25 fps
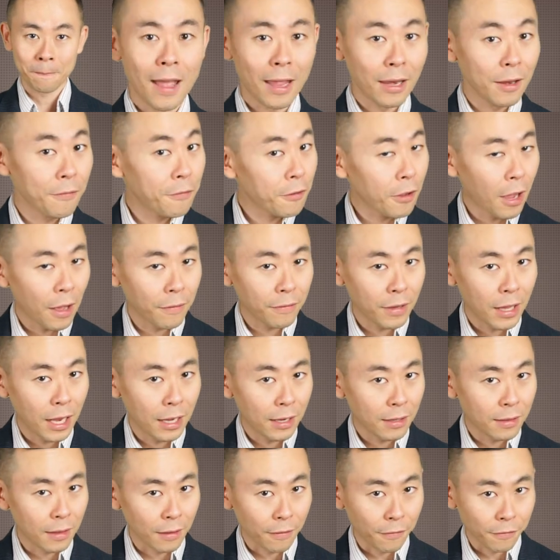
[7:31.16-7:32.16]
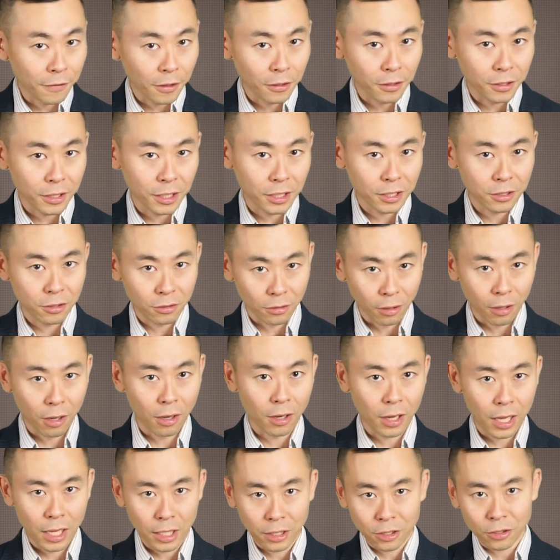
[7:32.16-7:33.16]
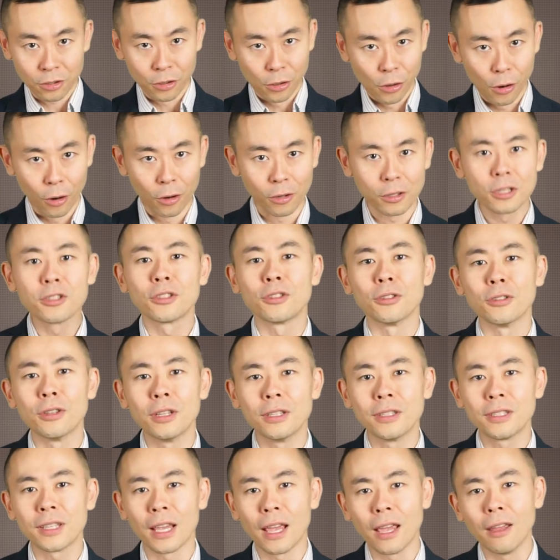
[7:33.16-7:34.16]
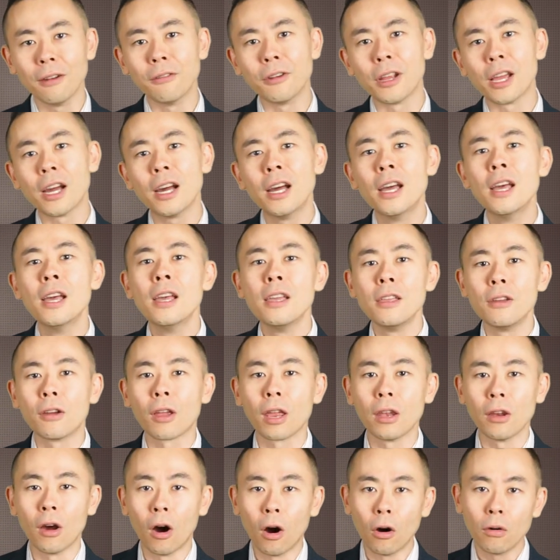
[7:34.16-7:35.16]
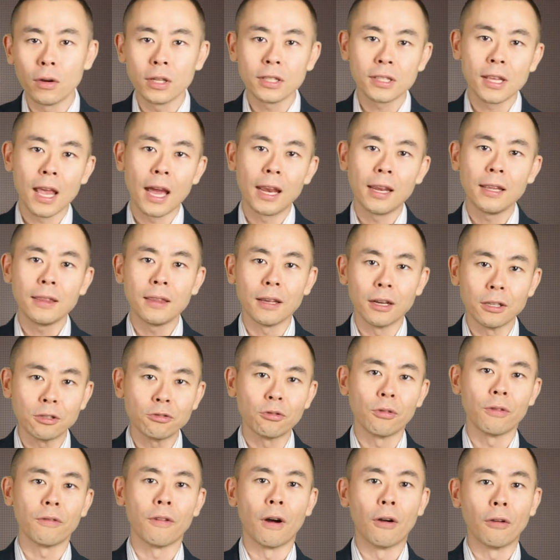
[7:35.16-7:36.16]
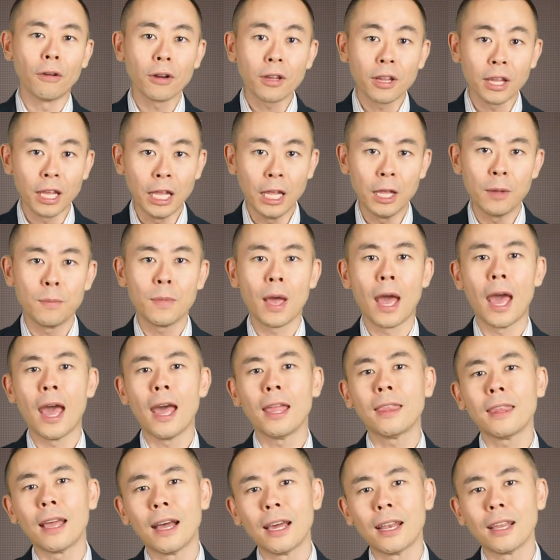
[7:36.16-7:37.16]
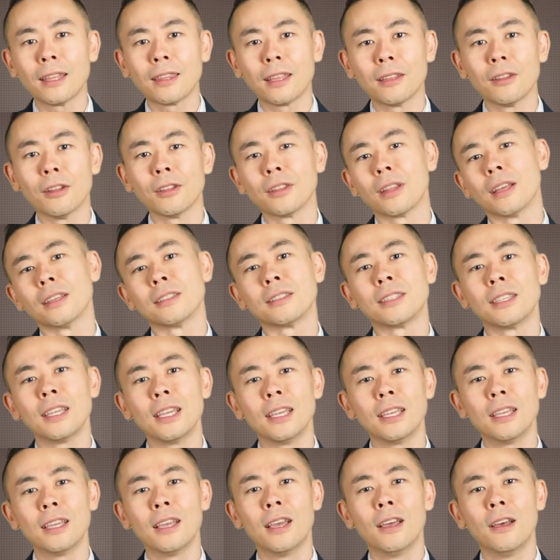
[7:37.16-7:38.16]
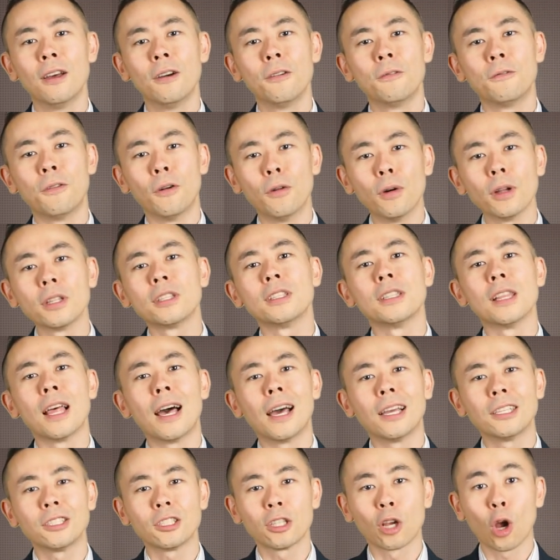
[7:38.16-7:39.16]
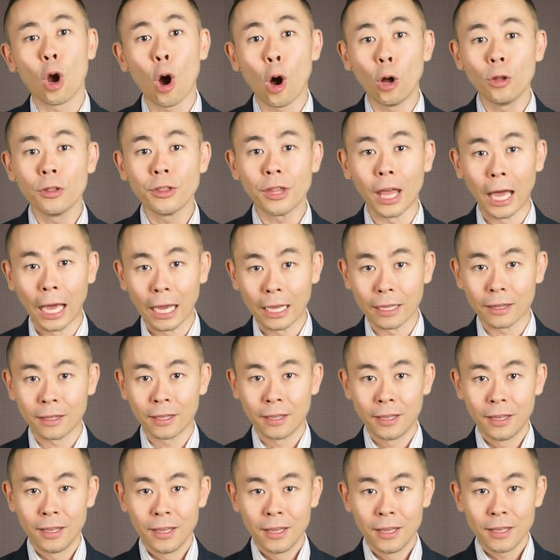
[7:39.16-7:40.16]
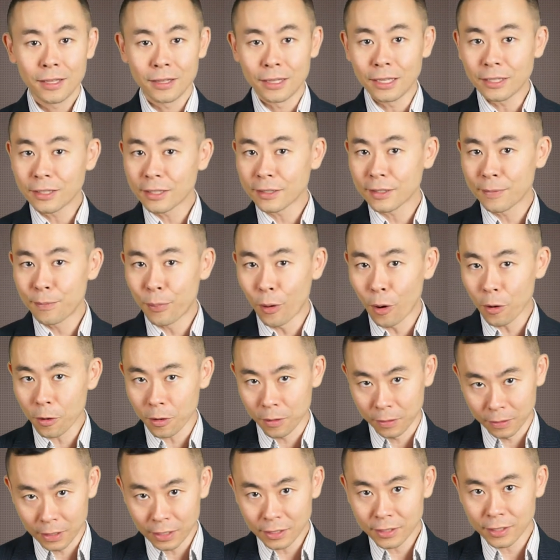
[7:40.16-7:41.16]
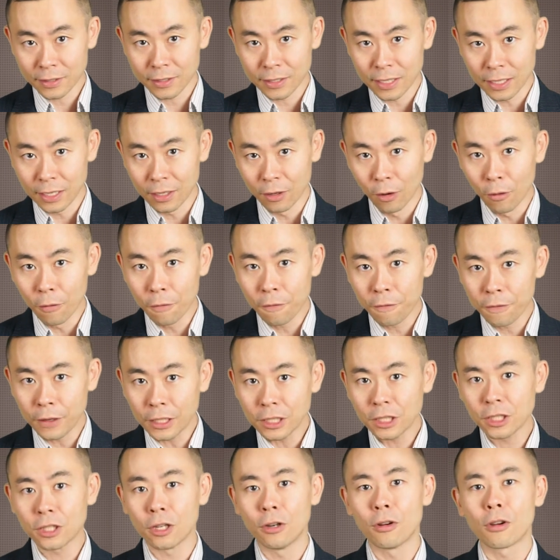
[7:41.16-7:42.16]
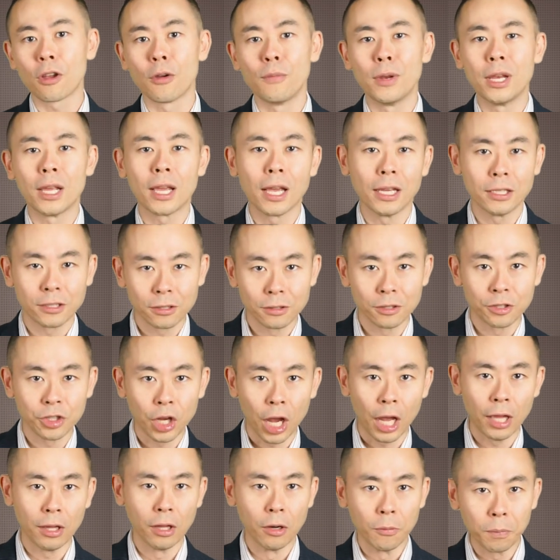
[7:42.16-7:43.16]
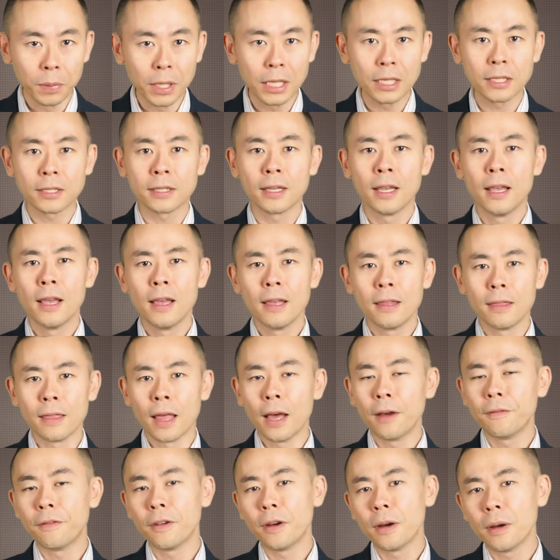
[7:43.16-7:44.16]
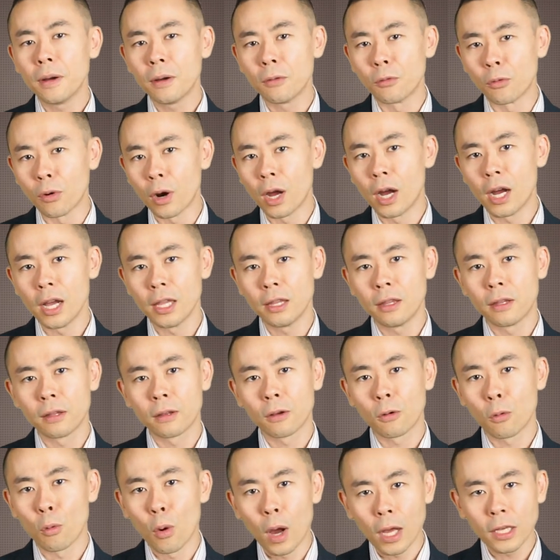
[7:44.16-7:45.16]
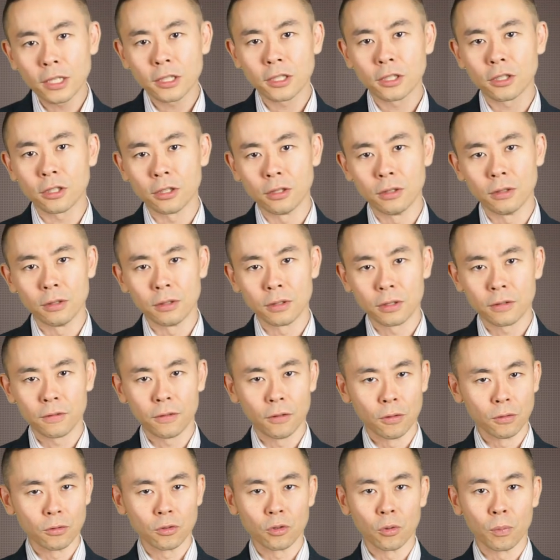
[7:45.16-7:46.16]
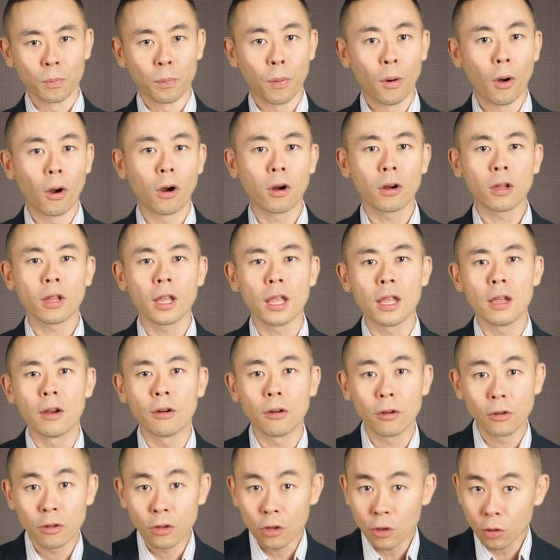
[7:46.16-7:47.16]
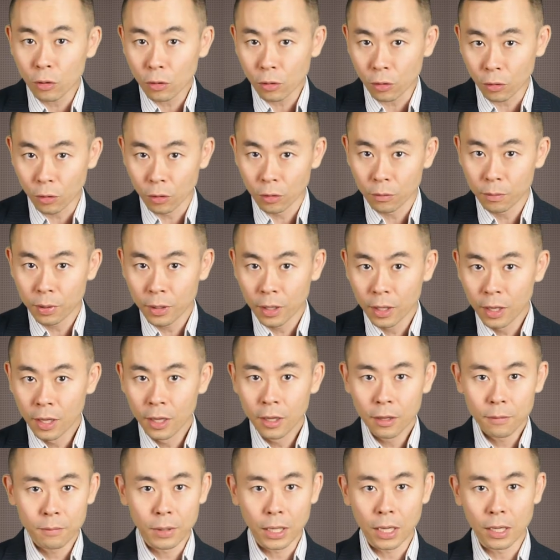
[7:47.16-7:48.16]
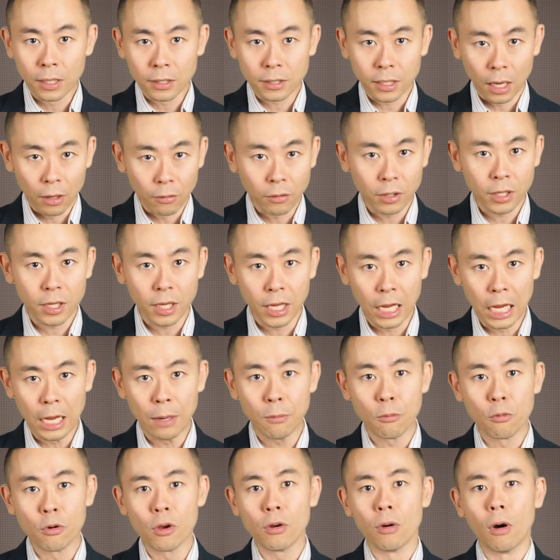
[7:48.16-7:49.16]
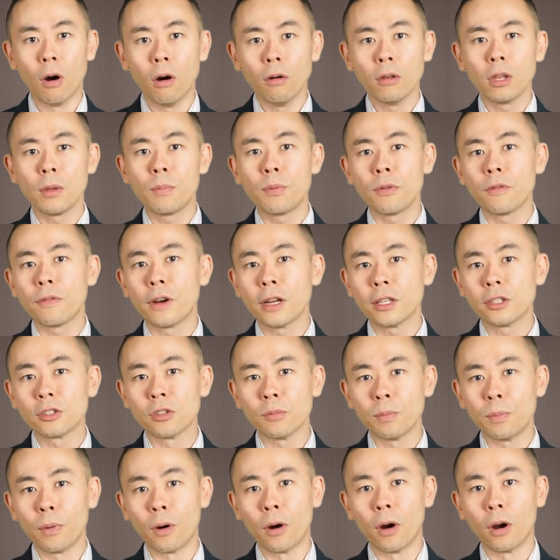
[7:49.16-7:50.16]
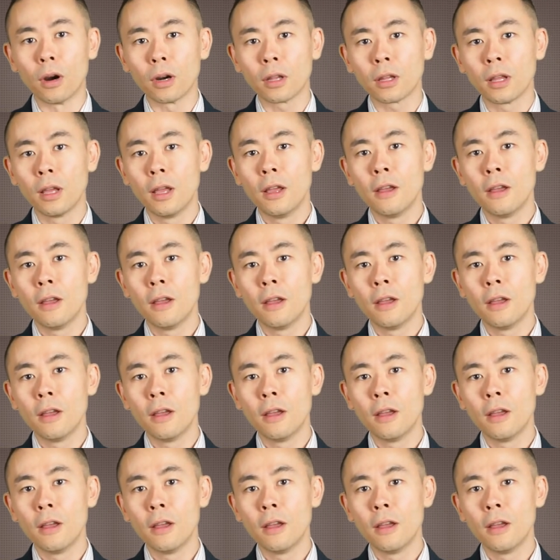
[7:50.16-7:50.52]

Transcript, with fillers: And if you're having any difficulty to log into your students area, you can always get in touch with our team at arata dot S E forward slash contact. This is important. This is the official communication channel. Please never write questions for support here on YouTube, because our team will only provide support